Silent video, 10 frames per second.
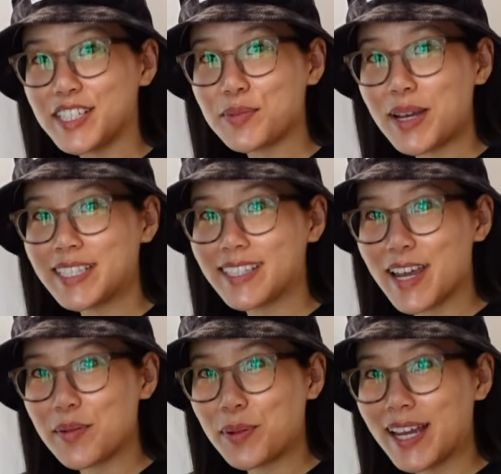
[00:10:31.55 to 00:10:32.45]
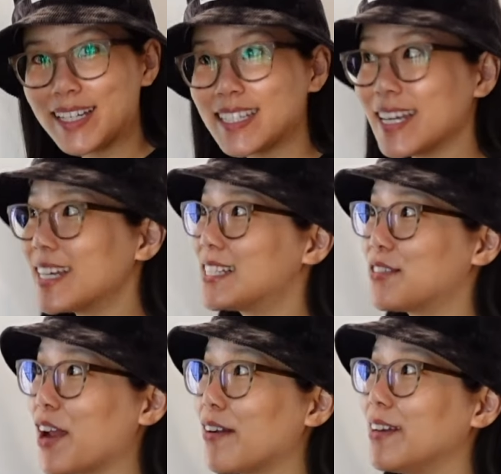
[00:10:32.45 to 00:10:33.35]
is my snake plant. It's
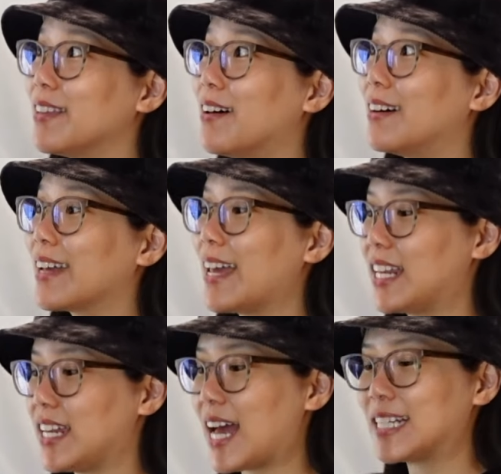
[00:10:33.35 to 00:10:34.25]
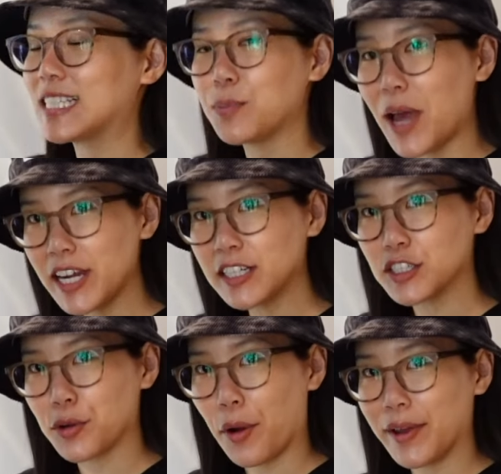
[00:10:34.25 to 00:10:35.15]
very long and it has
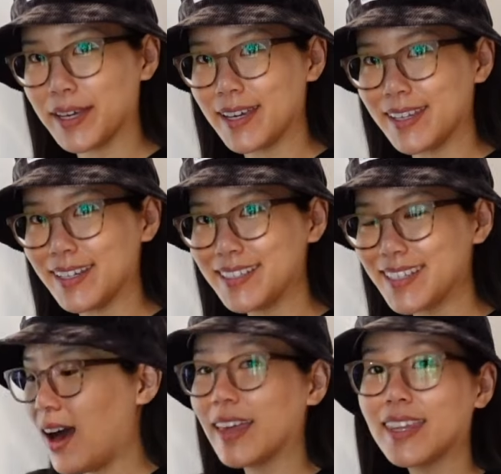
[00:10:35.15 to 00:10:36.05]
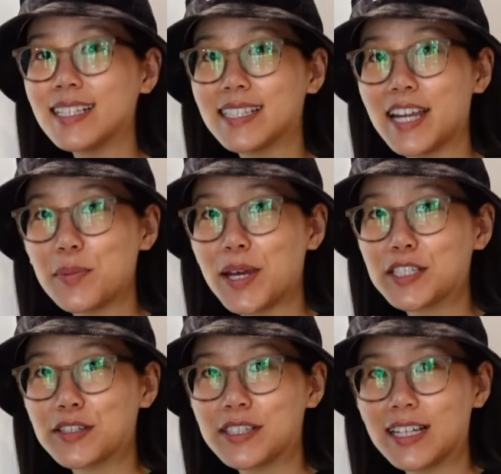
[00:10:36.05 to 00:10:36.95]
spiders growing in it. I think snake
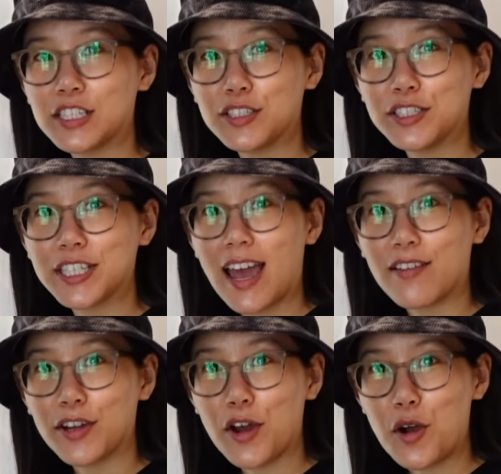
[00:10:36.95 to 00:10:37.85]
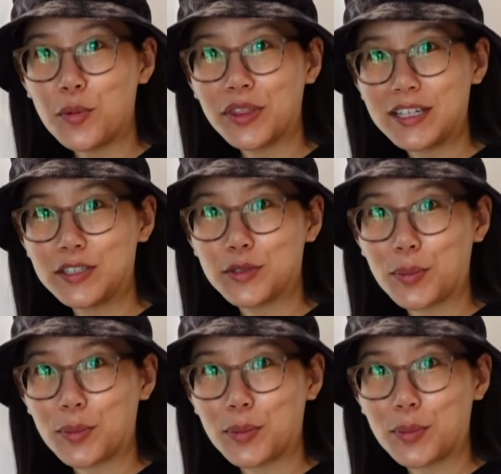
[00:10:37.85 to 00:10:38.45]
plants are essential to every home with indoor